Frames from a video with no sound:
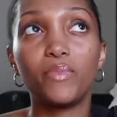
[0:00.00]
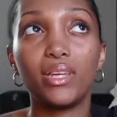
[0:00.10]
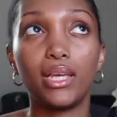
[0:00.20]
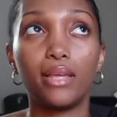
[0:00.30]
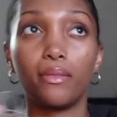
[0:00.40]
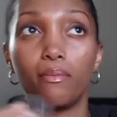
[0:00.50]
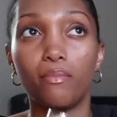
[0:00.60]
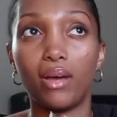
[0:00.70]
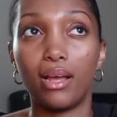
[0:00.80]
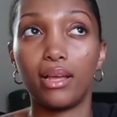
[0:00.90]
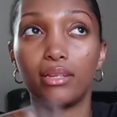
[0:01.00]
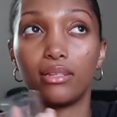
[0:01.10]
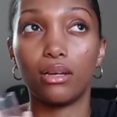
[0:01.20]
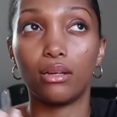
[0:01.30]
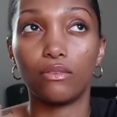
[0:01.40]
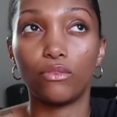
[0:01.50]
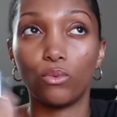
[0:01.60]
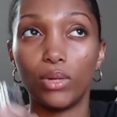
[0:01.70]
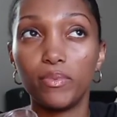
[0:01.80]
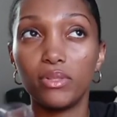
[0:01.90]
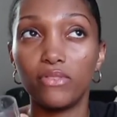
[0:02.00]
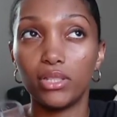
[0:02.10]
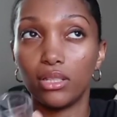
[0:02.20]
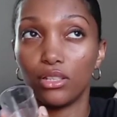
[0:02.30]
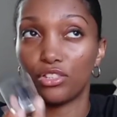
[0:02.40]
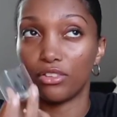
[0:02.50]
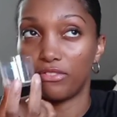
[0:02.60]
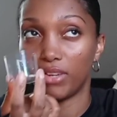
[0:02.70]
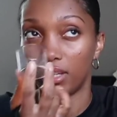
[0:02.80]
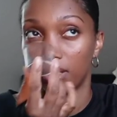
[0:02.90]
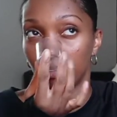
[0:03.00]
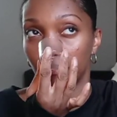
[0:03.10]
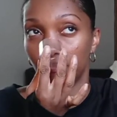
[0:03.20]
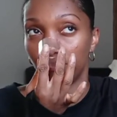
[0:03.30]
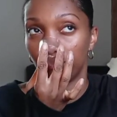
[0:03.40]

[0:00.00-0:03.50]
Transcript: me in the mind of whipped vanilla chiffon.